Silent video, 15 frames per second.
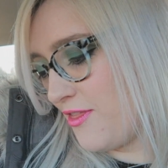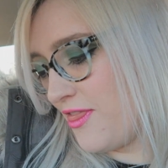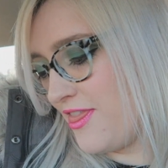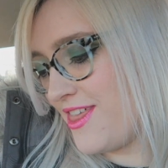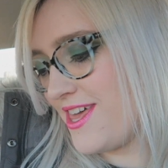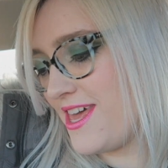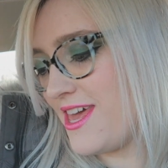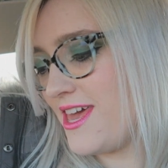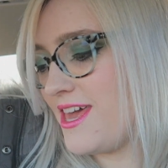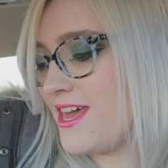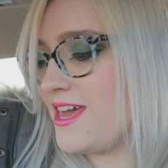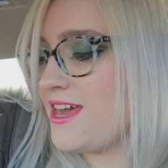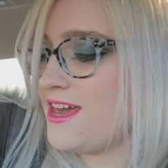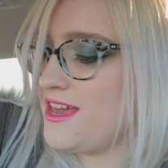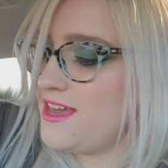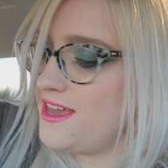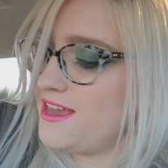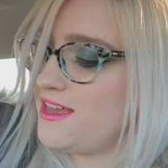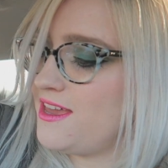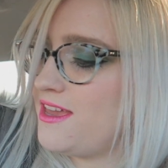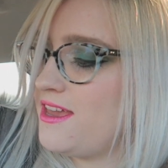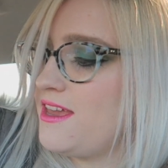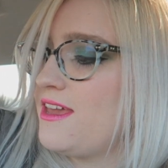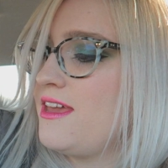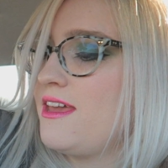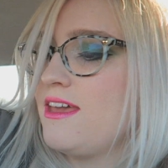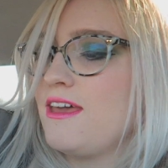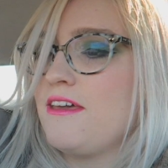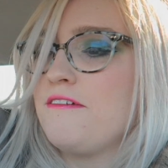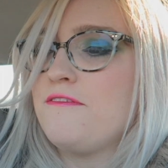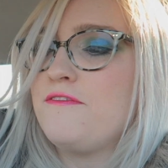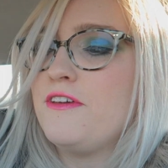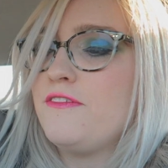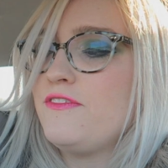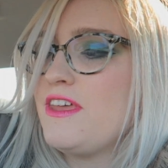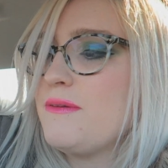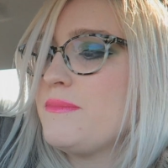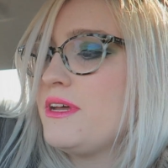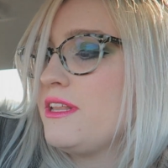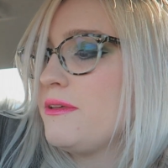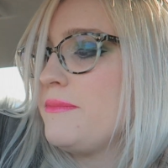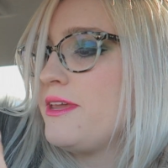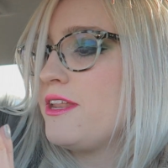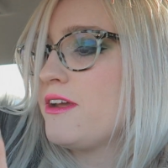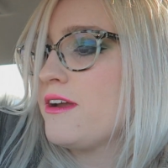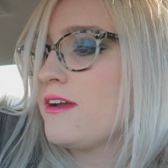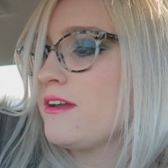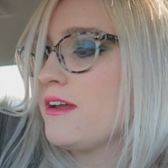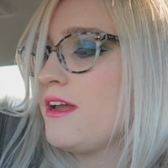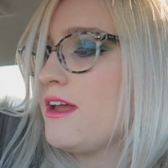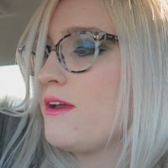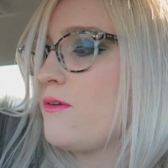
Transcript: the 50 millimeter